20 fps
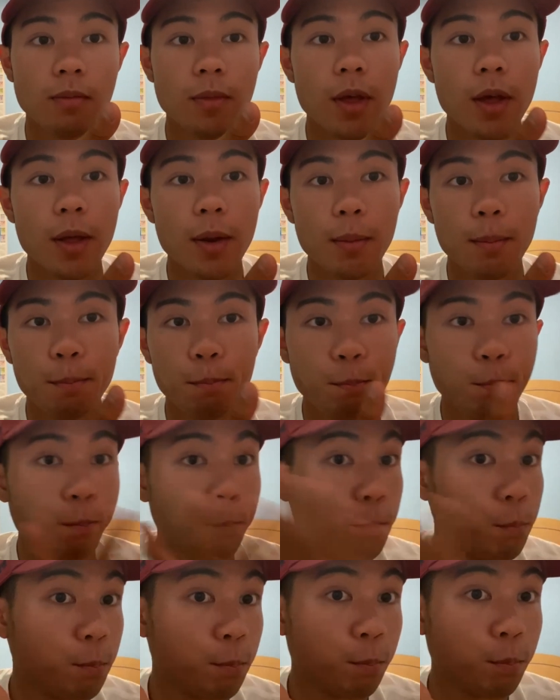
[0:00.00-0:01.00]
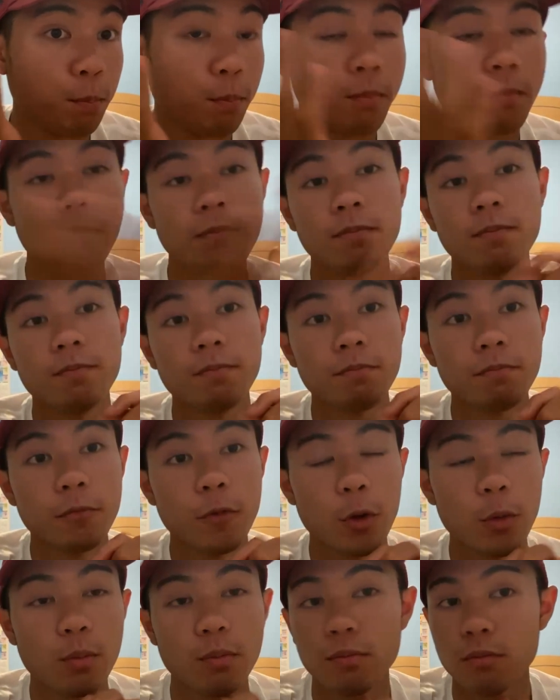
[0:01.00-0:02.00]
then
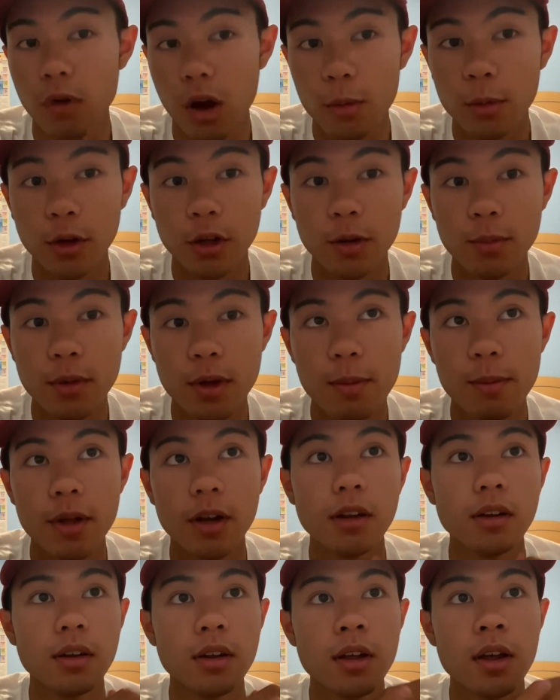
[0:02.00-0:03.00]
you're probably going to be admitted.